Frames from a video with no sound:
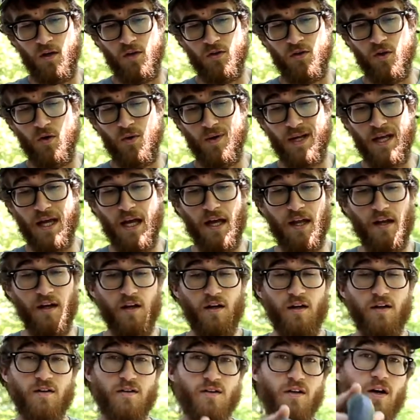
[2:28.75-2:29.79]
So again,
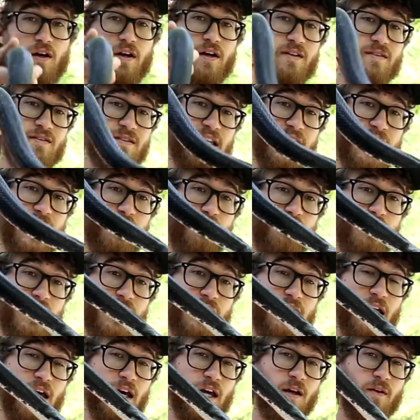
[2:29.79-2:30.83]
longest snake in PA.
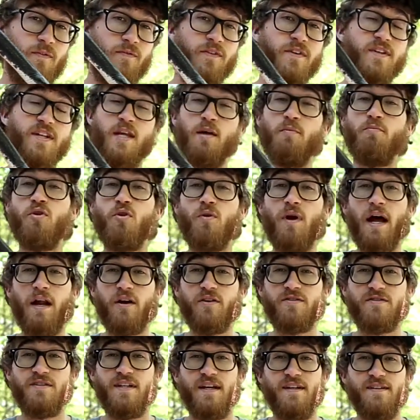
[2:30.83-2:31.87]
The timber
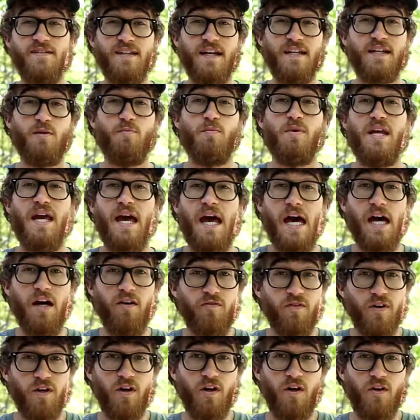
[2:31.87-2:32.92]
rattlesnakes get to be
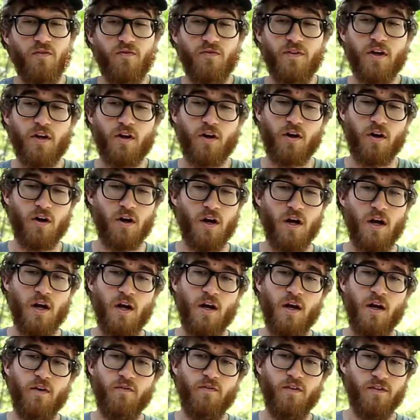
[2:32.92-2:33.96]
heavier and thicker
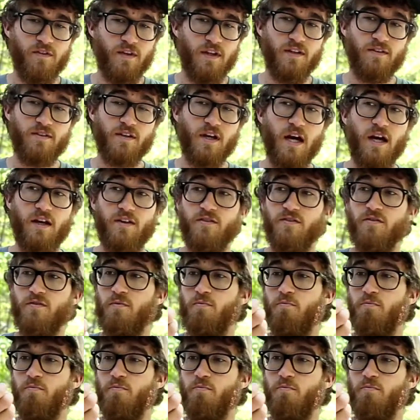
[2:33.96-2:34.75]
than these guys,